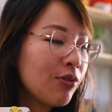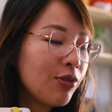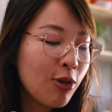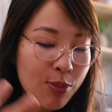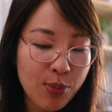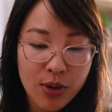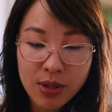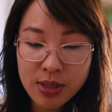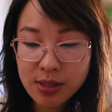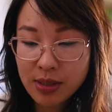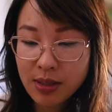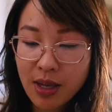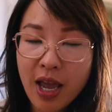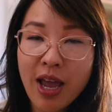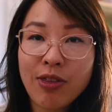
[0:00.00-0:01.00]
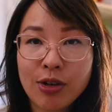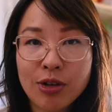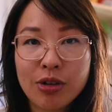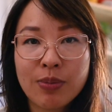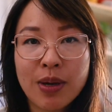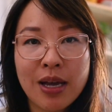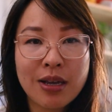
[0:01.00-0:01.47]
notebooks and the
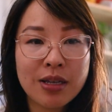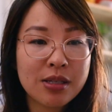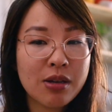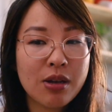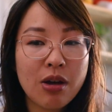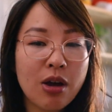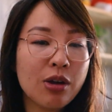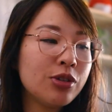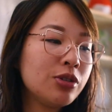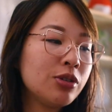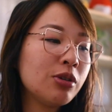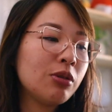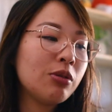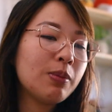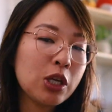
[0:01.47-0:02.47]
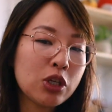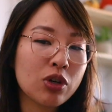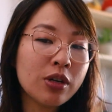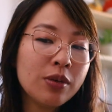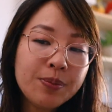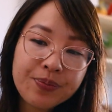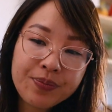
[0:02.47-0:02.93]
tote bags onto
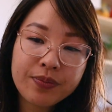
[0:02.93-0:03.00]
Patreon